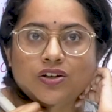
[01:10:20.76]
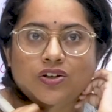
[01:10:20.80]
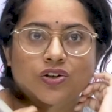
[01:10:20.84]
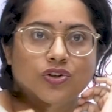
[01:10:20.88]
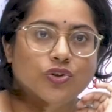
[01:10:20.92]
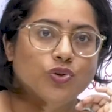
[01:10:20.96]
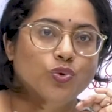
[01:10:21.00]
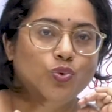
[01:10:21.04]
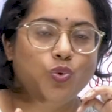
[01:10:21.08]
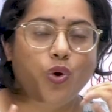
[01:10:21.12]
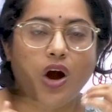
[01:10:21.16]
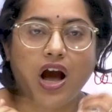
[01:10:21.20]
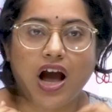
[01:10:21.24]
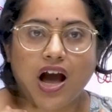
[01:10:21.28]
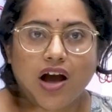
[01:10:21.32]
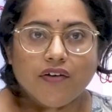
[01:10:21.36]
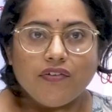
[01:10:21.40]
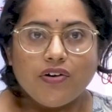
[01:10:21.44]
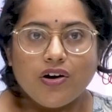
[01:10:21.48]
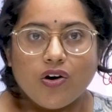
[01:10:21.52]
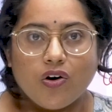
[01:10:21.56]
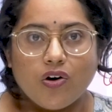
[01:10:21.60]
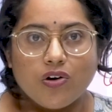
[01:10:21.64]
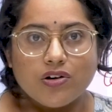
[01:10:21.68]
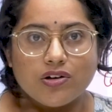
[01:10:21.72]
You have
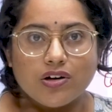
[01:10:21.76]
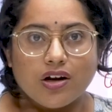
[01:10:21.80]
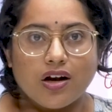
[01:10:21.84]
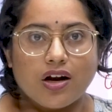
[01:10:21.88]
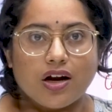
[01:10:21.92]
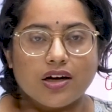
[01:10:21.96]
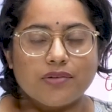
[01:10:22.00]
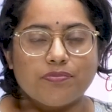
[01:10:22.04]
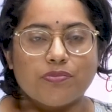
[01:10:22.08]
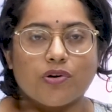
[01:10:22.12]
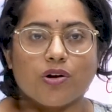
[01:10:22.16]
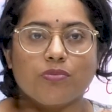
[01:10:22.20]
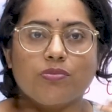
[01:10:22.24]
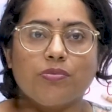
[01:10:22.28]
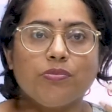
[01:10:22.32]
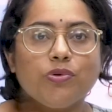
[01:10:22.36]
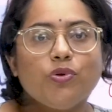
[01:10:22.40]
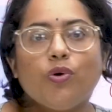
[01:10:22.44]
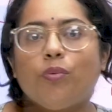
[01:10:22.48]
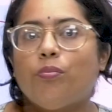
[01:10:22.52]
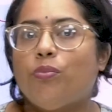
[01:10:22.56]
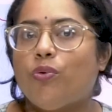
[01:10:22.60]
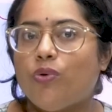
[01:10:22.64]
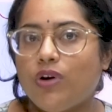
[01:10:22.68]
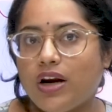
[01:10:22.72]
a heart problem,
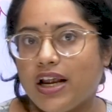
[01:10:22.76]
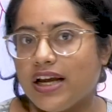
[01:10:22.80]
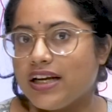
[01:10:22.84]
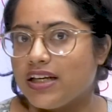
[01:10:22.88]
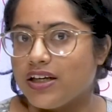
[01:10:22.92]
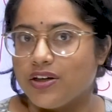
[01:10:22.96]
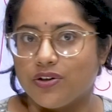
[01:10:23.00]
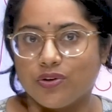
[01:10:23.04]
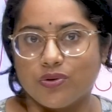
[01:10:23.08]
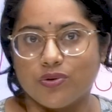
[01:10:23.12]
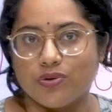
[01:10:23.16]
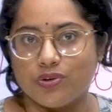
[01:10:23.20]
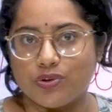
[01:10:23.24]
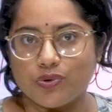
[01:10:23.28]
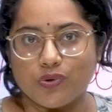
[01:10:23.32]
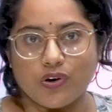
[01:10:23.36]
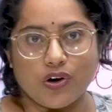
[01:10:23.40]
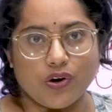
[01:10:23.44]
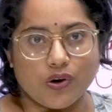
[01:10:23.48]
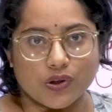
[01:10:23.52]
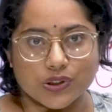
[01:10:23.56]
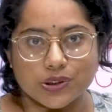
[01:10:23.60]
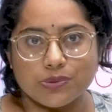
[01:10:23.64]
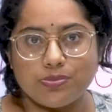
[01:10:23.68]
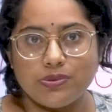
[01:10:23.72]
you're more likely to go to a
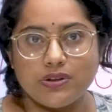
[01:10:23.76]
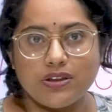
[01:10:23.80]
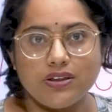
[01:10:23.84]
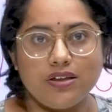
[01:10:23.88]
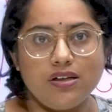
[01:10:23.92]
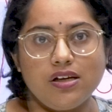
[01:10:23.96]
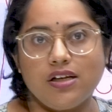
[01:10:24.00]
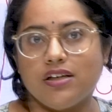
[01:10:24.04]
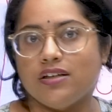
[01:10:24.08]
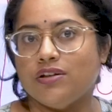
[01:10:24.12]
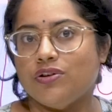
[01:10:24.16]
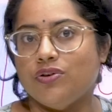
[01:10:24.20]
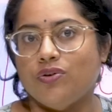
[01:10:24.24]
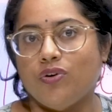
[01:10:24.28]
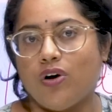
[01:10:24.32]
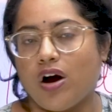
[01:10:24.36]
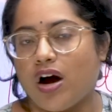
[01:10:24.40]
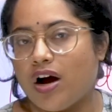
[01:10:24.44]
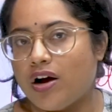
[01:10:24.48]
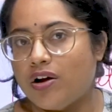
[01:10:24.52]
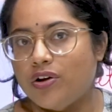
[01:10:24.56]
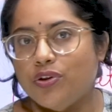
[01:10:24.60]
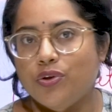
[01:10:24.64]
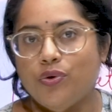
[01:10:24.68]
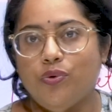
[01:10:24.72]
hospital and
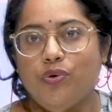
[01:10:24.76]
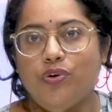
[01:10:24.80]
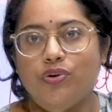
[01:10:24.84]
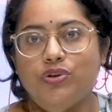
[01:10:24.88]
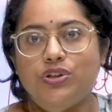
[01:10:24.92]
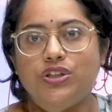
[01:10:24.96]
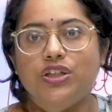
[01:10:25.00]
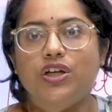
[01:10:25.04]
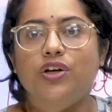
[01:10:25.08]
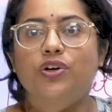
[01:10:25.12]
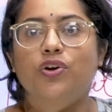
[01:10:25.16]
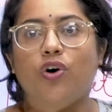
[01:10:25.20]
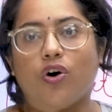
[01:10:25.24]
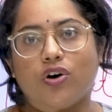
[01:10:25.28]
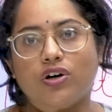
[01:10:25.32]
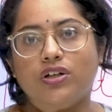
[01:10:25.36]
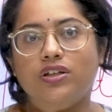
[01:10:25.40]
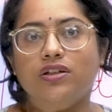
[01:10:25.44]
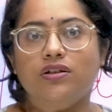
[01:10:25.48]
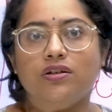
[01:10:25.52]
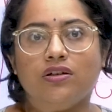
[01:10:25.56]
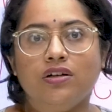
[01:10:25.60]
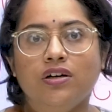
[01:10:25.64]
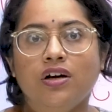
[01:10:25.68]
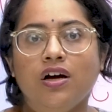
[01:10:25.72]
you're going to see a
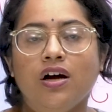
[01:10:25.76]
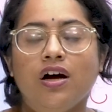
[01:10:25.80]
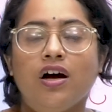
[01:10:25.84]
doctor.